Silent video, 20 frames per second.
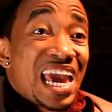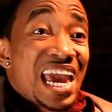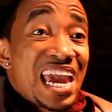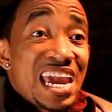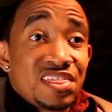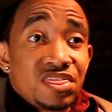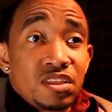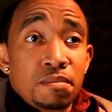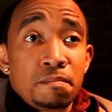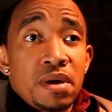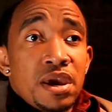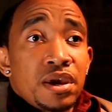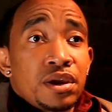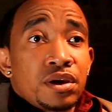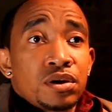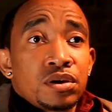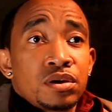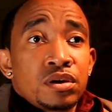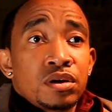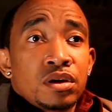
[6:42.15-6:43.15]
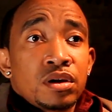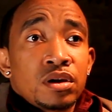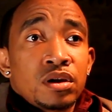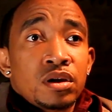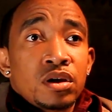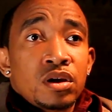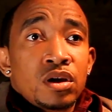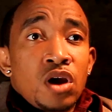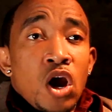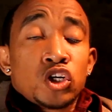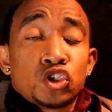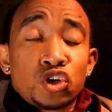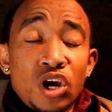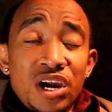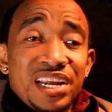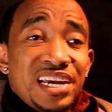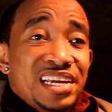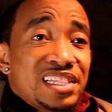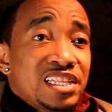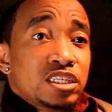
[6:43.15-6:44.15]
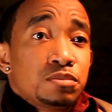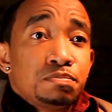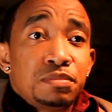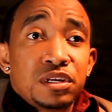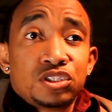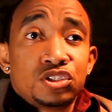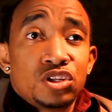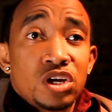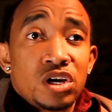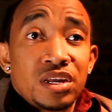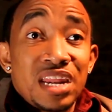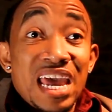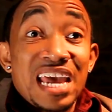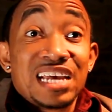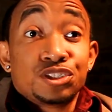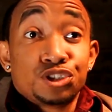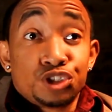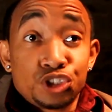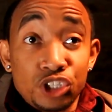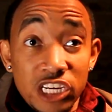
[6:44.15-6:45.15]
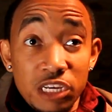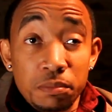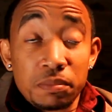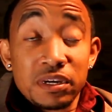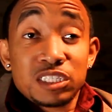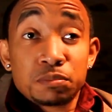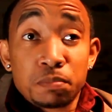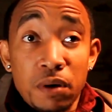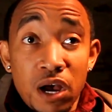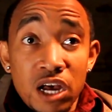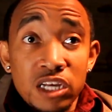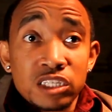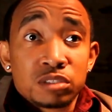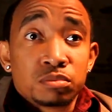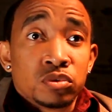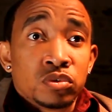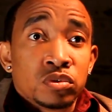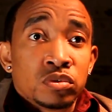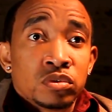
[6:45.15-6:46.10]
and the mayor are trying to get this done as cheap as possible.